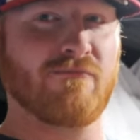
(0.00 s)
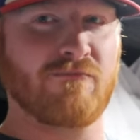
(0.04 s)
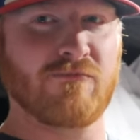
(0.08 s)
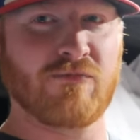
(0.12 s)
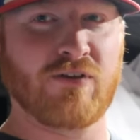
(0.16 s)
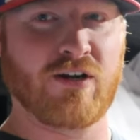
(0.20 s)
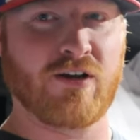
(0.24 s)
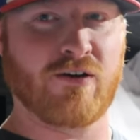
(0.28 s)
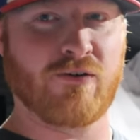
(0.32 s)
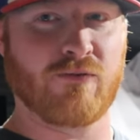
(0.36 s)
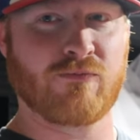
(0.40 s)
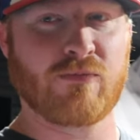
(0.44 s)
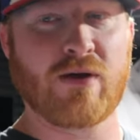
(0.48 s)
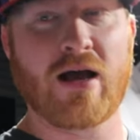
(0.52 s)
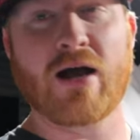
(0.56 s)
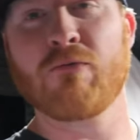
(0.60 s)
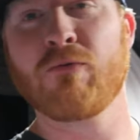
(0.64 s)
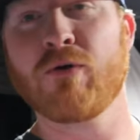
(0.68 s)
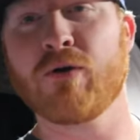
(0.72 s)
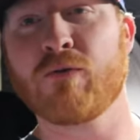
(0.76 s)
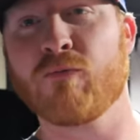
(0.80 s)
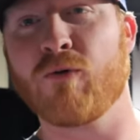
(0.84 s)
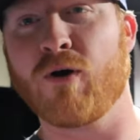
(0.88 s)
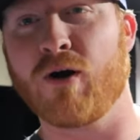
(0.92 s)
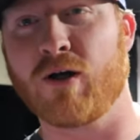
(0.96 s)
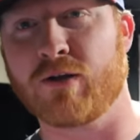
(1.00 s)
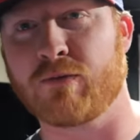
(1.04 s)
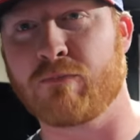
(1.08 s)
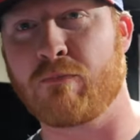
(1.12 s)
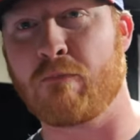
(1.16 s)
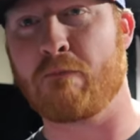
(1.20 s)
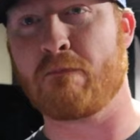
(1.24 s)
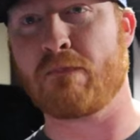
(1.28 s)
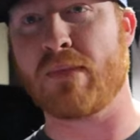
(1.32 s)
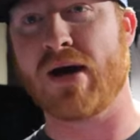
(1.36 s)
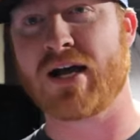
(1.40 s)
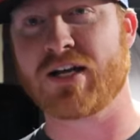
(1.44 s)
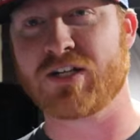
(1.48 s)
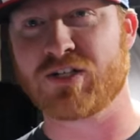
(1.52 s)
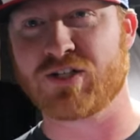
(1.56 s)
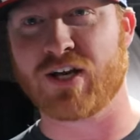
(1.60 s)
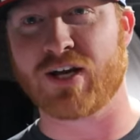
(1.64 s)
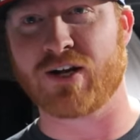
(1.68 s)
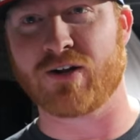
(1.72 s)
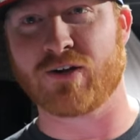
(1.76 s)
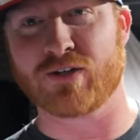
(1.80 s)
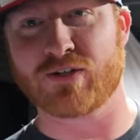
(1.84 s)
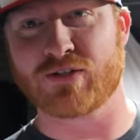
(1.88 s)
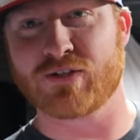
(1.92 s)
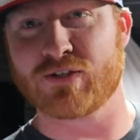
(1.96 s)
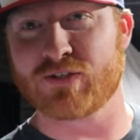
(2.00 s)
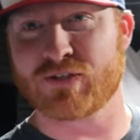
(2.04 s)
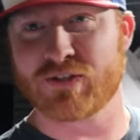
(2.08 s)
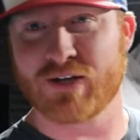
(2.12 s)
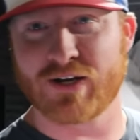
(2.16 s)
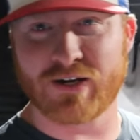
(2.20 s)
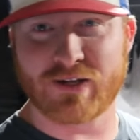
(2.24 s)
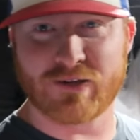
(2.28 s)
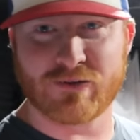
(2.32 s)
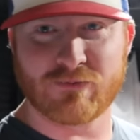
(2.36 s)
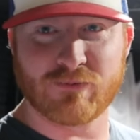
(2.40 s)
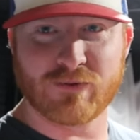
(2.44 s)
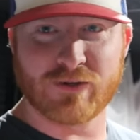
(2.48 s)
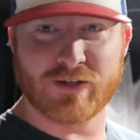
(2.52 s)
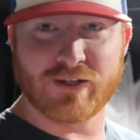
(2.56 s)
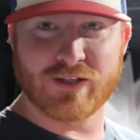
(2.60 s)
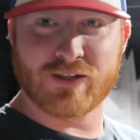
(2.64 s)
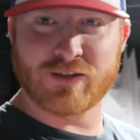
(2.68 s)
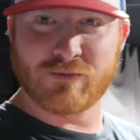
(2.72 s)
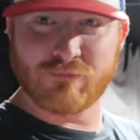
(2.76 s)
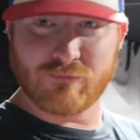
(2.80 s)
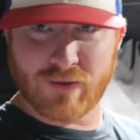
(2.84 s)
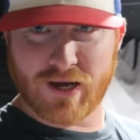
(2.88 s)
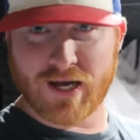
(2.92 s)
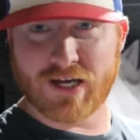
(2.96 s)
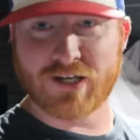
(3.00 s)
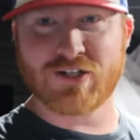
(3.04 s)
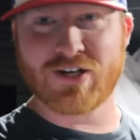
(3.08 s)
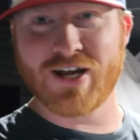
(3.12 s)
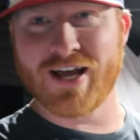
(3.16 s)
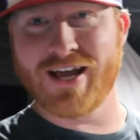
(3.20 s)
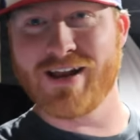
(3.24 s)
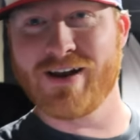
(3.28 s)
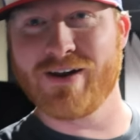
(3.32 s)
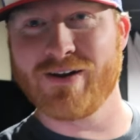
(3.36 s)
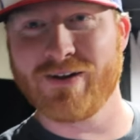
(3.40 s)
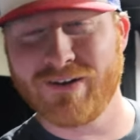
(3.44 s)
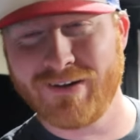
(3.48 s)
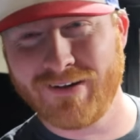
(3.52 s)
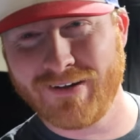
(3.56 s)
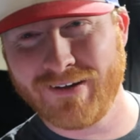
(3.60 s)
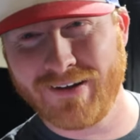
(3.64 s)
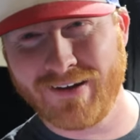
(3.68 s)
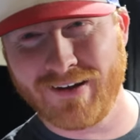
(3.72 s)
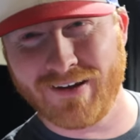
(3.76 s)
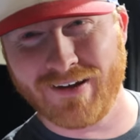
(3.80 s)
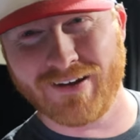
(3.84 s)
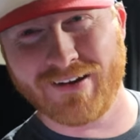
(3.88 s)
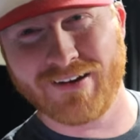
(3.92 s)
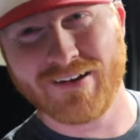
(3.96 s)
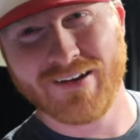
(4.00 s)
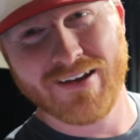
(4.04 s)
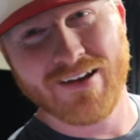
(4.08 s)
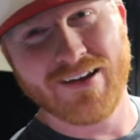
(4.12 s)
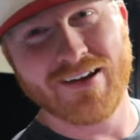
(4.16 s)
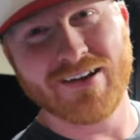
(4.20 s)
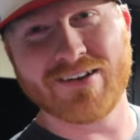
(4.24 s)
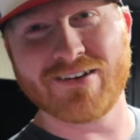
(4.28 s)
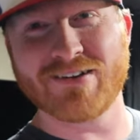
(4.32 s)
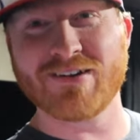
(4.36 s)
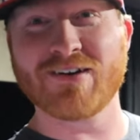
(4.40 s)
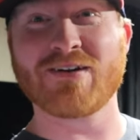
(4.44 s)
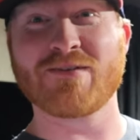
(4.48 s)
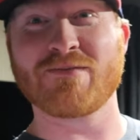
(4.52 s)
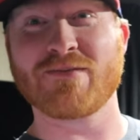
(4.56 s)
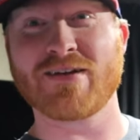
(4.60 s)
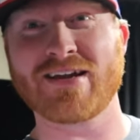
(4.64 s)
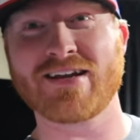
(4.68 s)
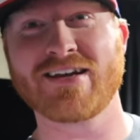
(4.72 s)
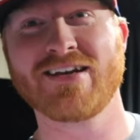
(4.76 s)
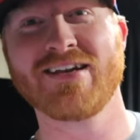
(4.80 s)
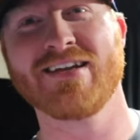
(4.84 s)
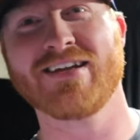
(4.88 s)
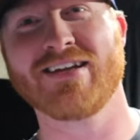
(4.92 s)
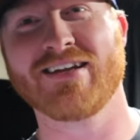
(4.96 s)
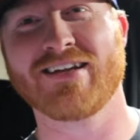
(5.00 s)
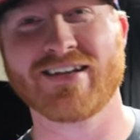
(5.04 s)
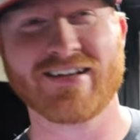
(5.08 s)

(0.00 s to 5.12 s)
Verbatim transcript: You know, I wouldn't want my channel associated with my channel. You know what I mean?